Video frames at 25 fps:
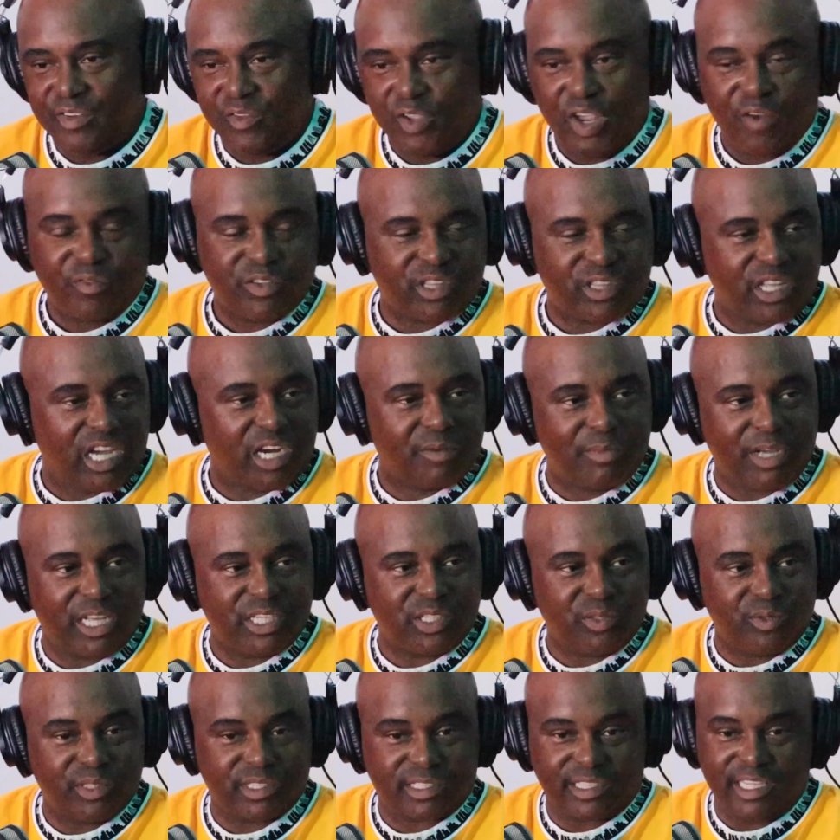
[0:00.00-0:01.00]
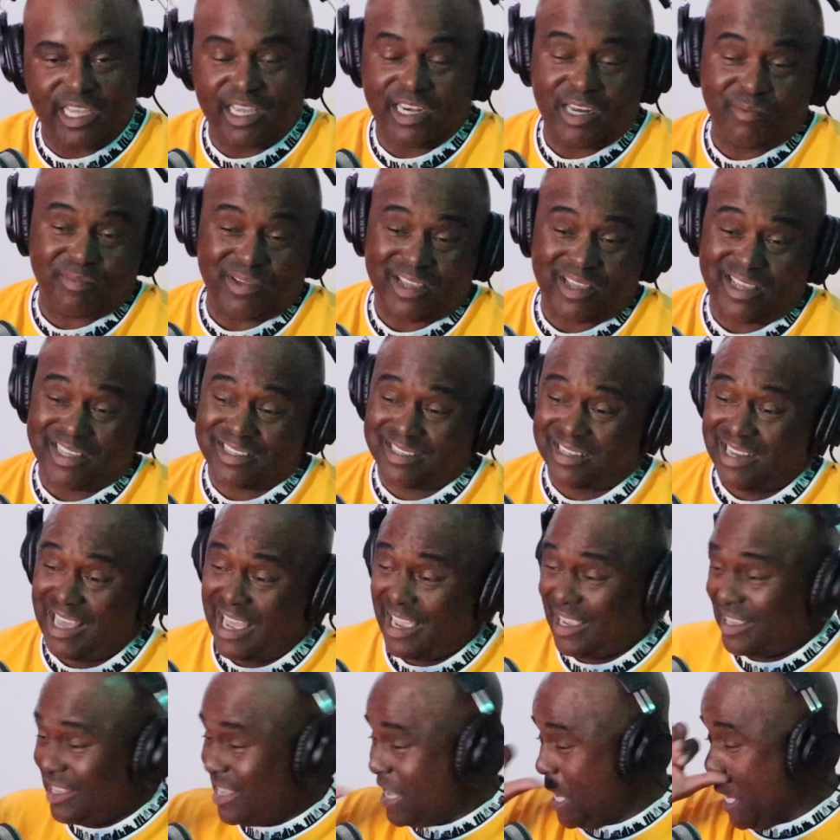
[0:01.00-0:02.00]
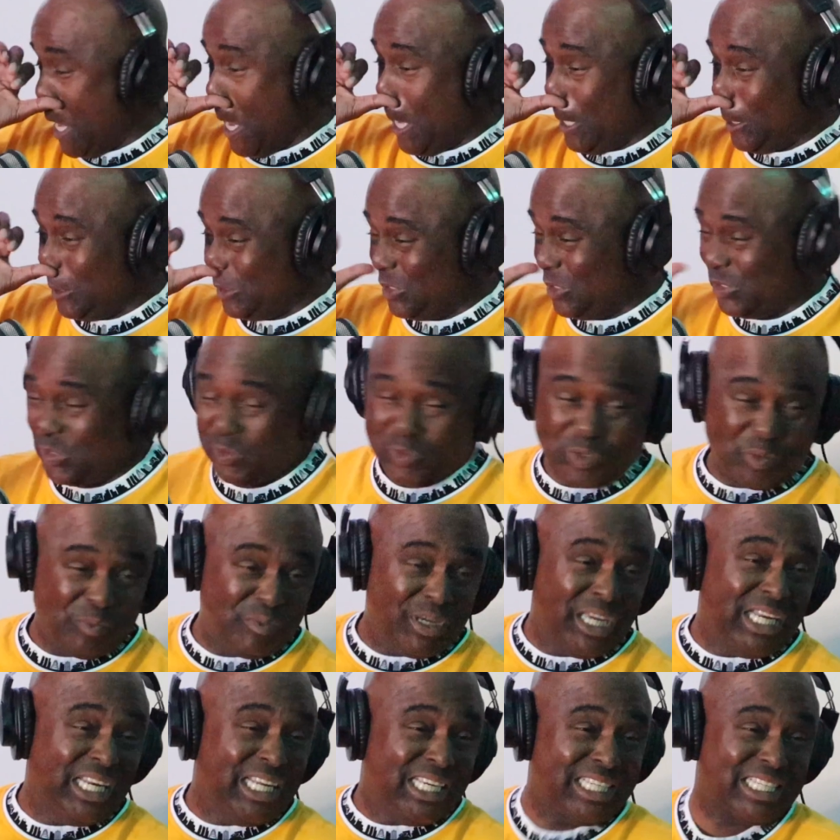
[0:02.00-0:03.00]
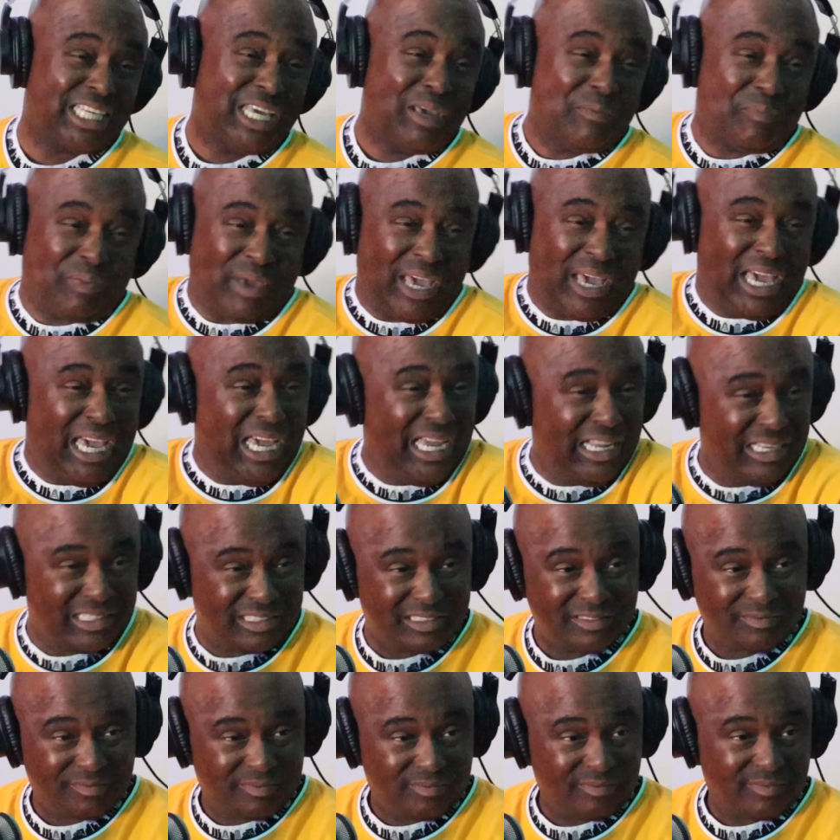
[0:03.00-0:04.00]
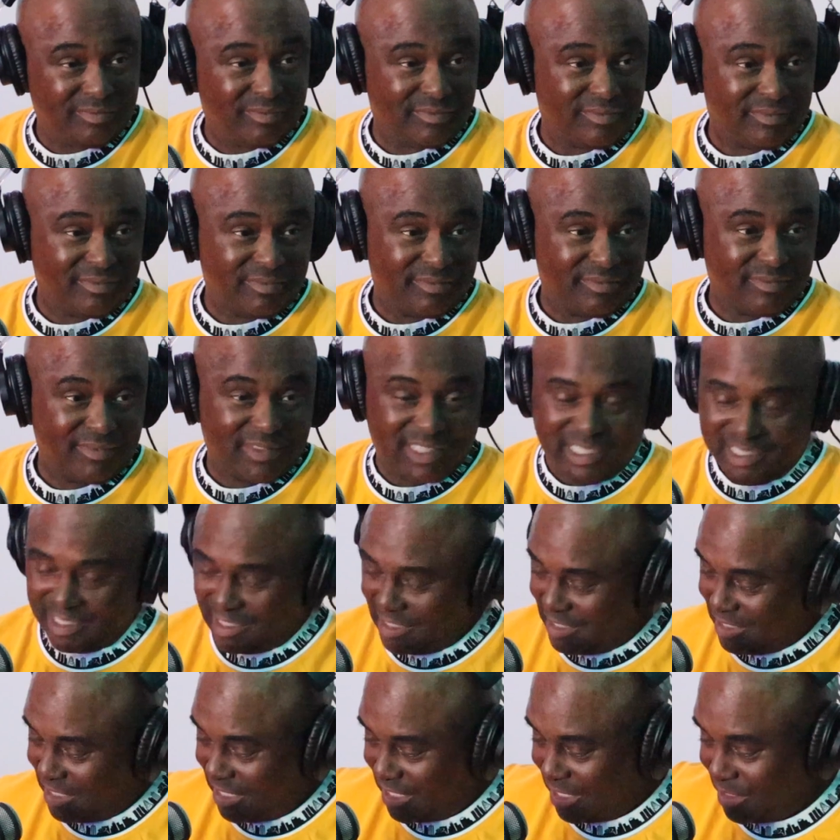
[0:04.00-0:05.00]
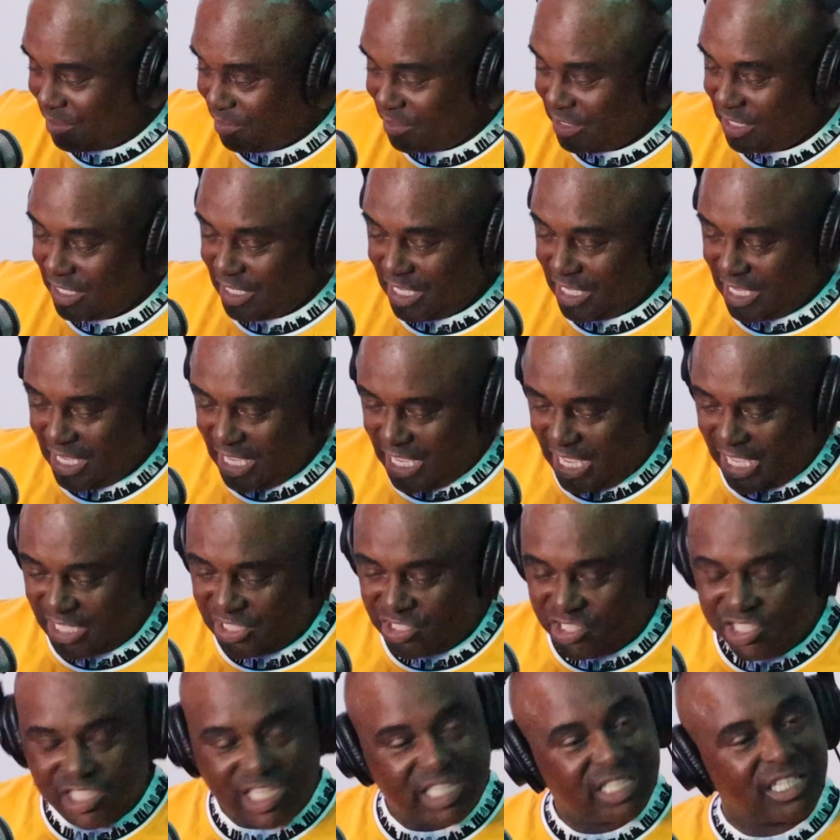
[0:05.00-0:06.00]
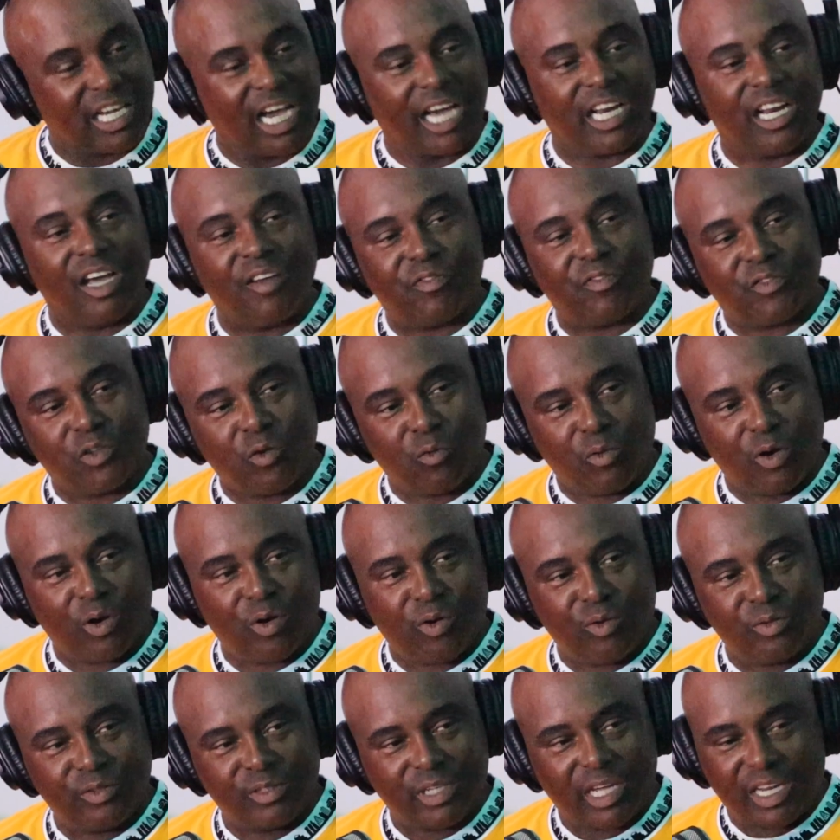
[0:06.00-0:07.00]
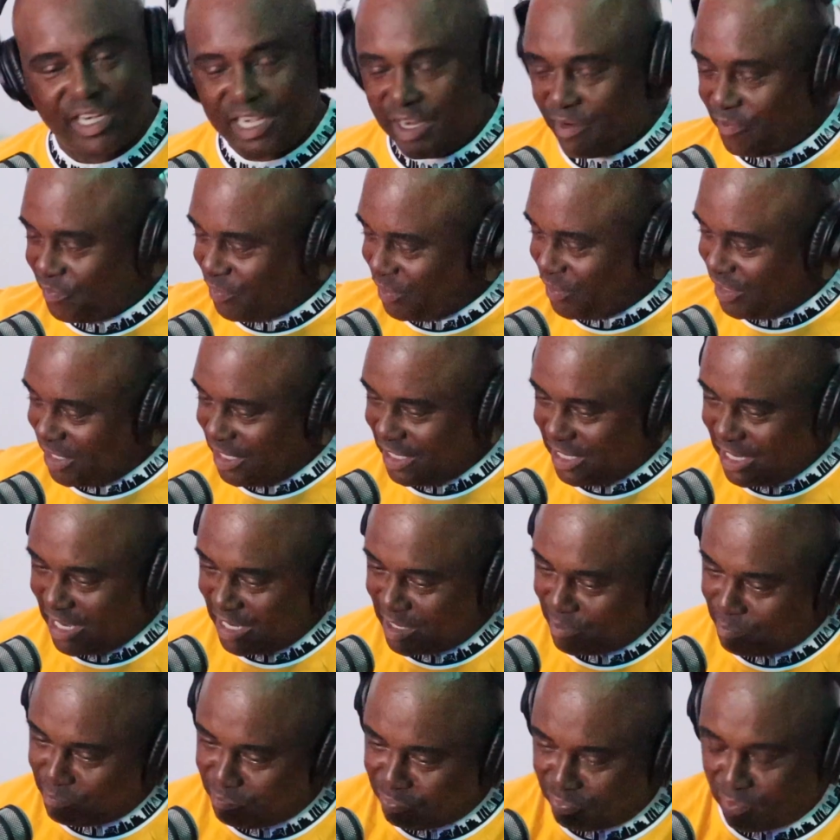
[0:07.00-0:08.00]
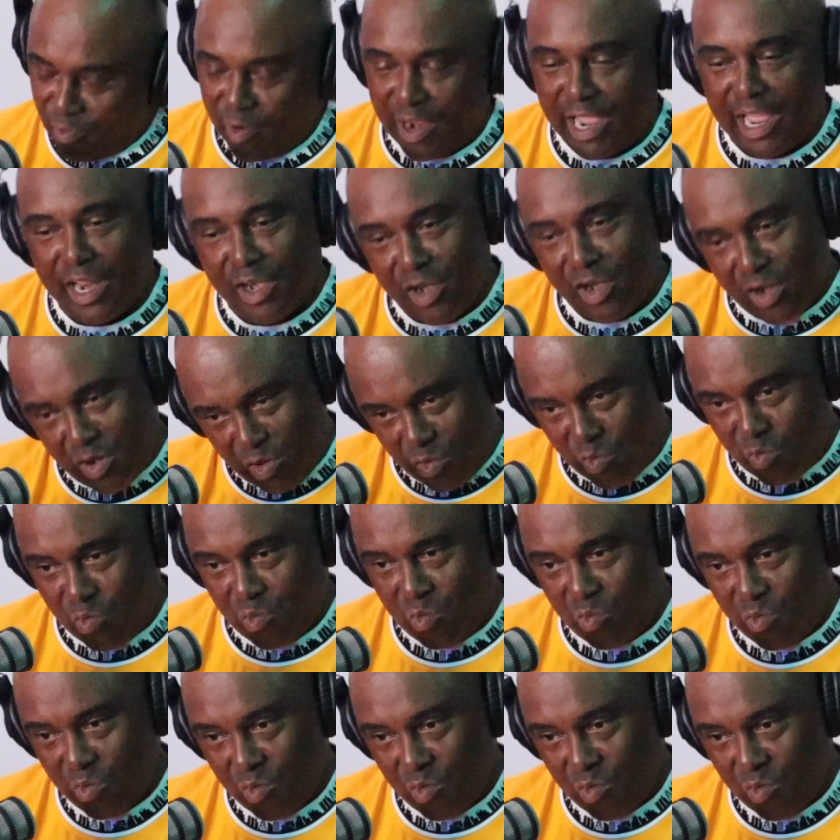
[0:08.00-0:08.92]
Have you ever thought about doing stand-up? I was like, do comedians get paid? Nigga had just got off the road. I'll never forget, he had a brand new